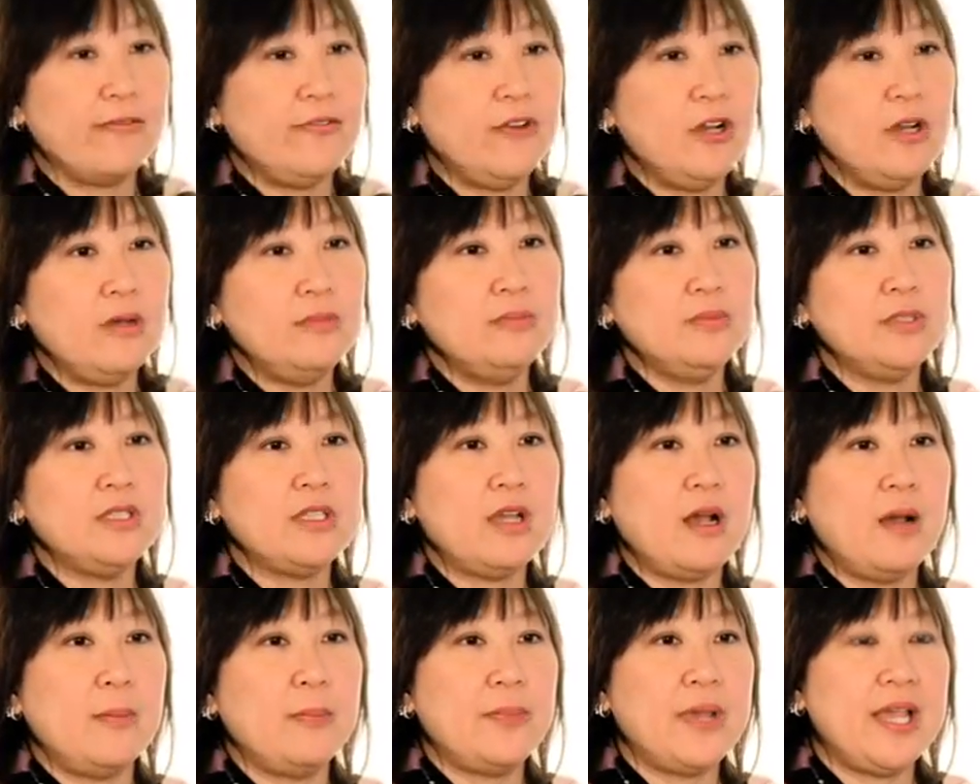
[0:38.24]

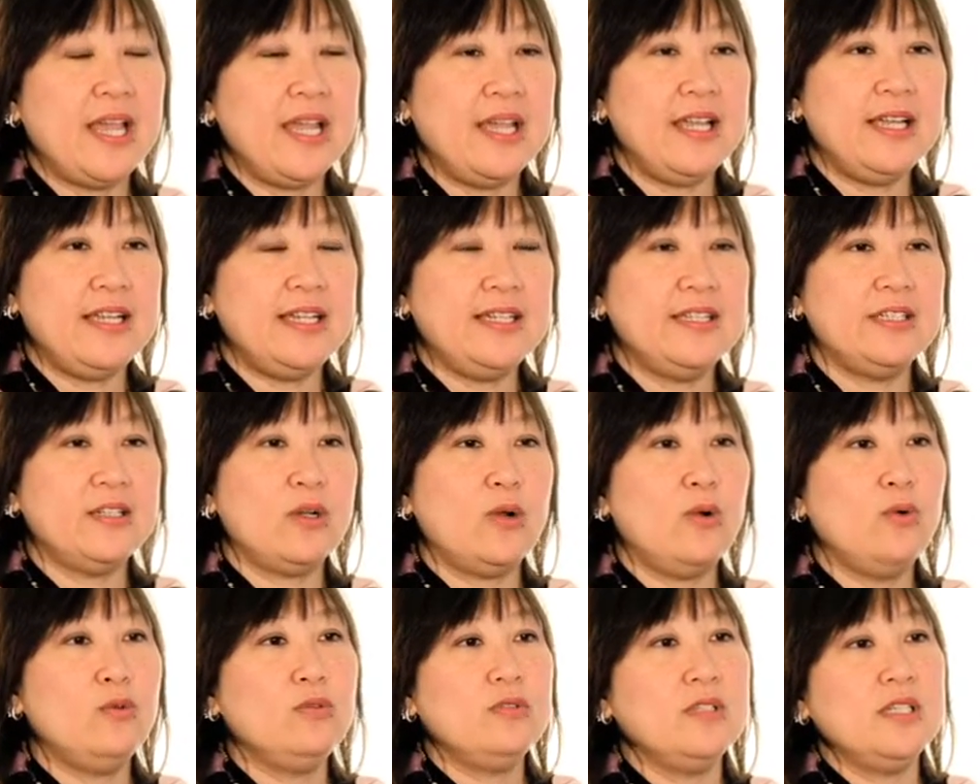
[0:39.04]
Firms are
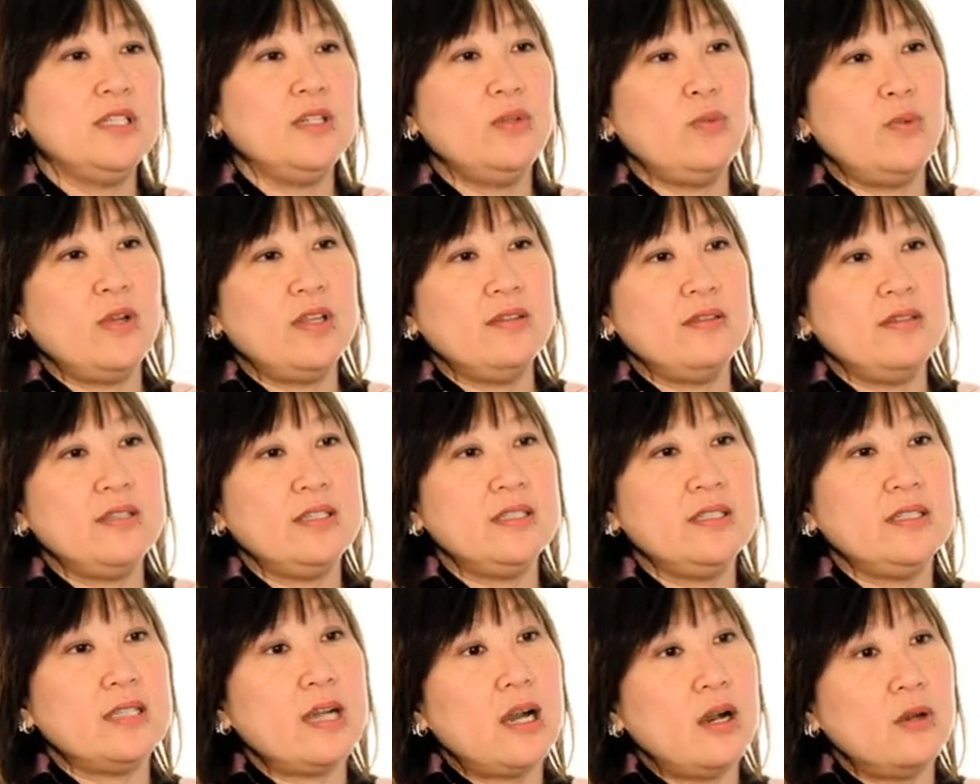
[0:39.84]
paid only when
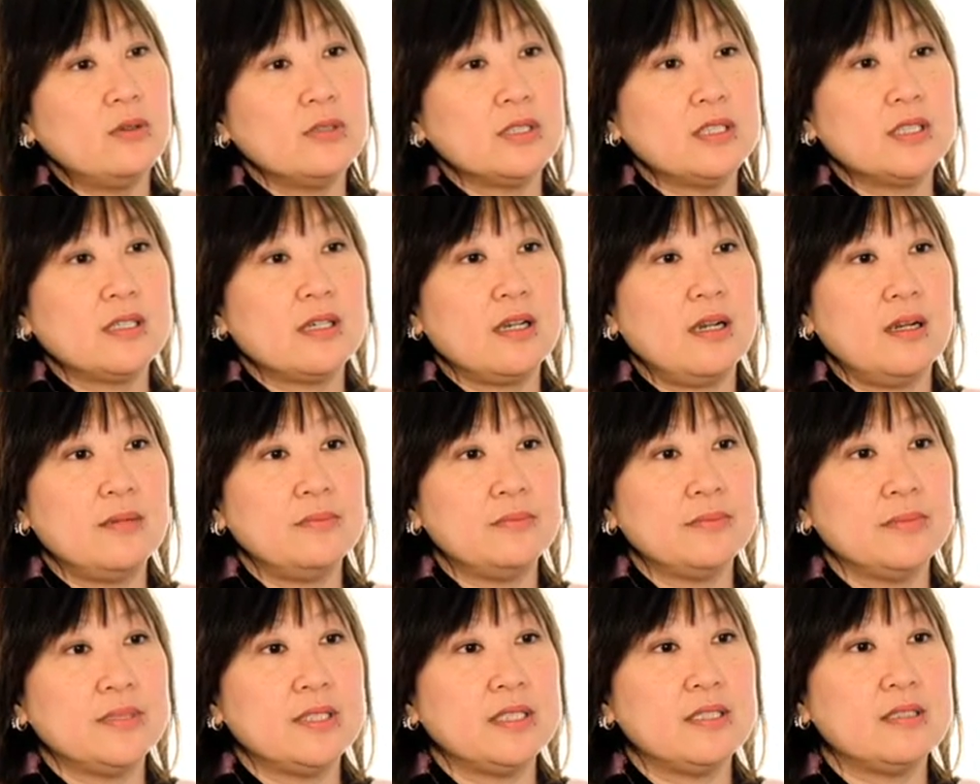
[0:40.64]
these
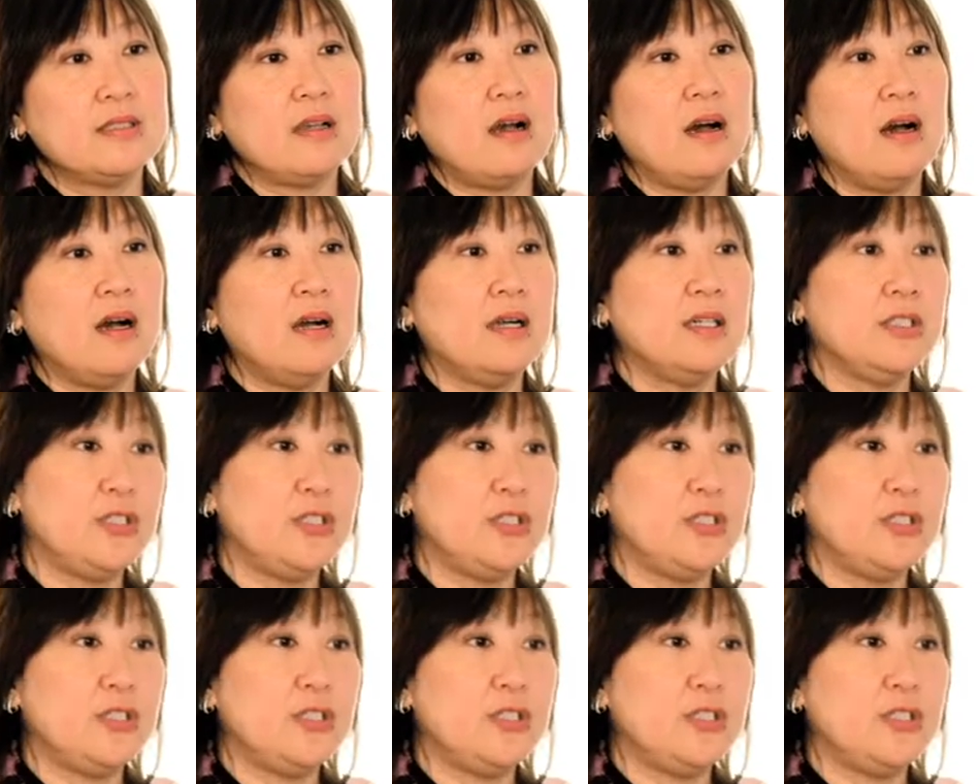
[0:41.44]
outcomes are